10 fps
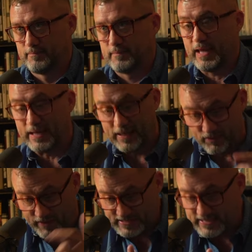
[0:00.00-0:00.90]
And in
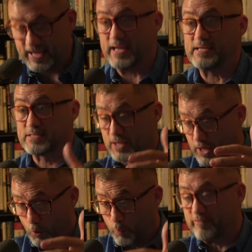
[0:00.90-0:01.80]
this case,
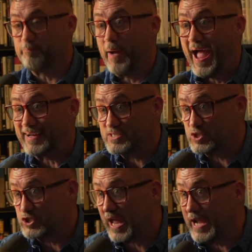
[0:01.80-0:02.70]
we've packed
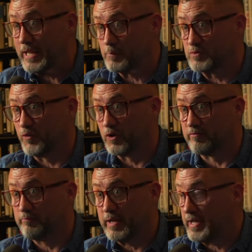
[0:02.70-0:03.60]
stadiums full of
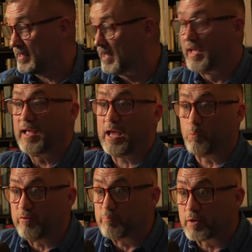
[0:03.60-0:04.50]
men and
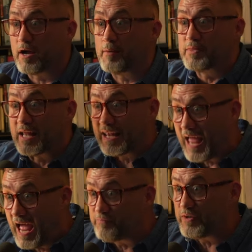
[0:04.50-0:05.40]
we've become the
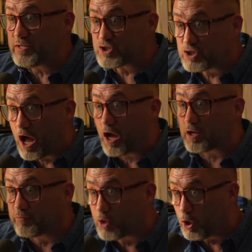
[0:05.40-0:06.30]
laughing stock
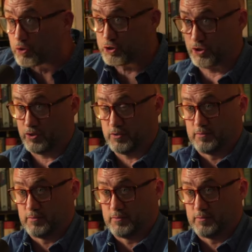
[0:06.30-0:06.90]
of culture.